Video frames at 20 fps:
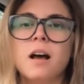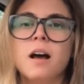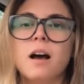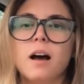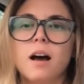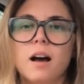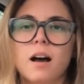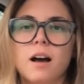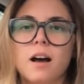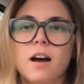
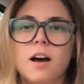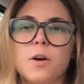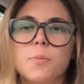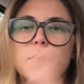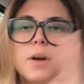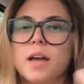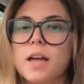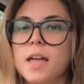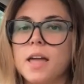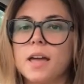
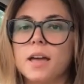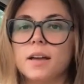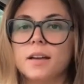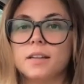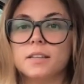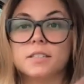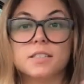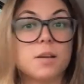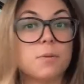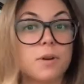And
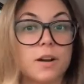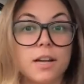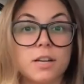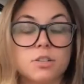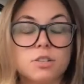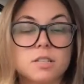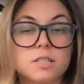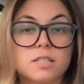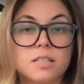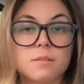they were
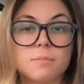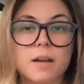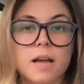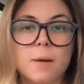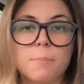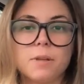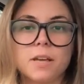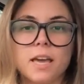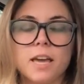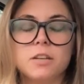interested in my
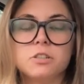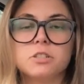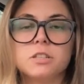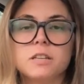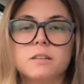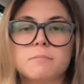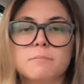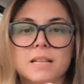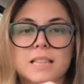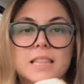application,
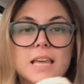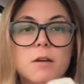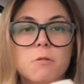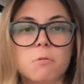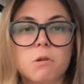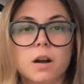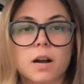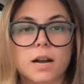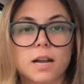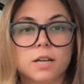but they
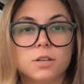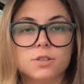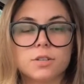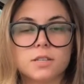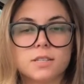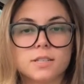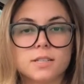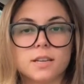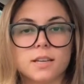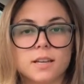were
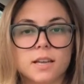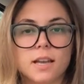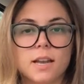interested in